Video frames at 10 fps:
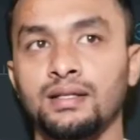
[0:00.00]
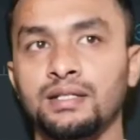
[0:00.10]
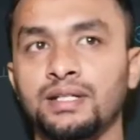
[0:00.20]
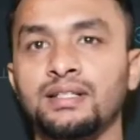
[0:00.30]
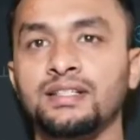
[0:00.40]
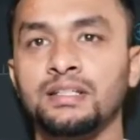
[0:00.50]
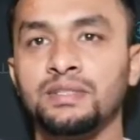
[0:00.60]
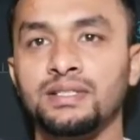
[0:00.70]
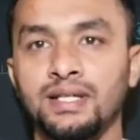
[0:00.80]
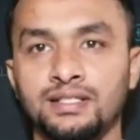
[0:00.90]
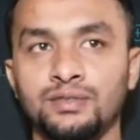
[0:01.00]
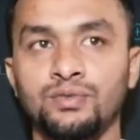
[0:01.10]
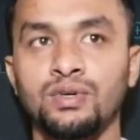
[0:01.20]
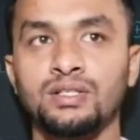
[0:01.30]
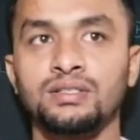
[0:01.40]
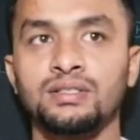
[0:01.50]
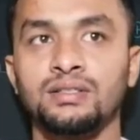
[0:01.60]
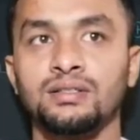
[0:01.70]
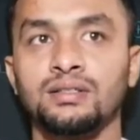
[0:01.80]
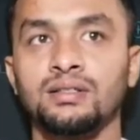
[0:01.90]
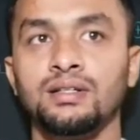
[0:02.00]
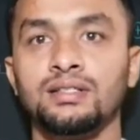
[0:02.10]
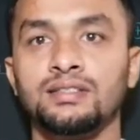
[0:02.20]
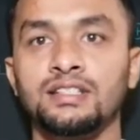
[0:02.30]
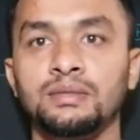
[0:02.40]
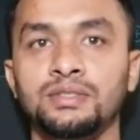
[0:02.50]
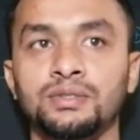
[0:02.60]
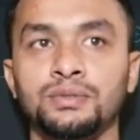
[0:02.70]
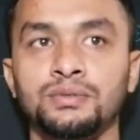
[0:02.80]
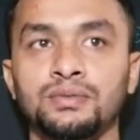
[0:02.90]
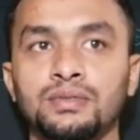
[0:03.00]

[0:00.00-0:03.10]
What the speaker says: You can rename it as you want. Let's rename it to